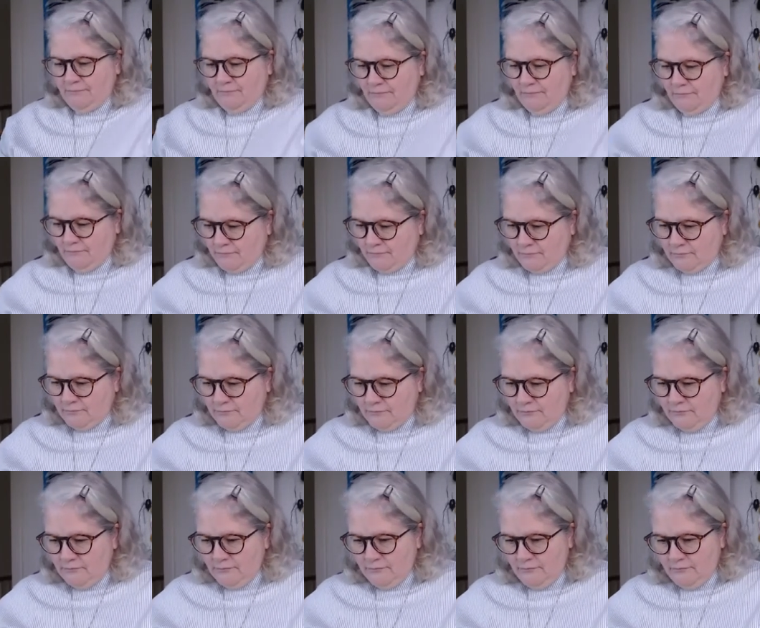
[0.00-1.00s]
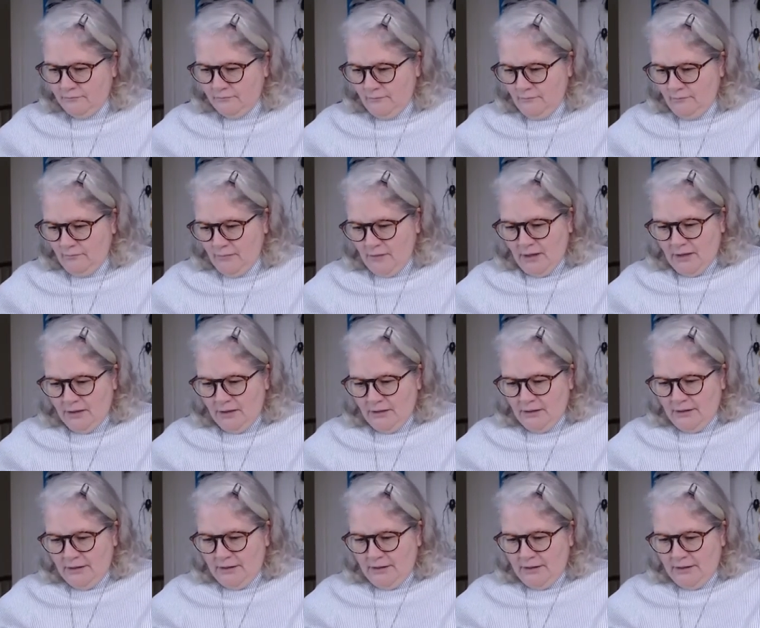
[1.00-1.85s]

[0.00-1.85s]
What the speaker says: Nothing is said.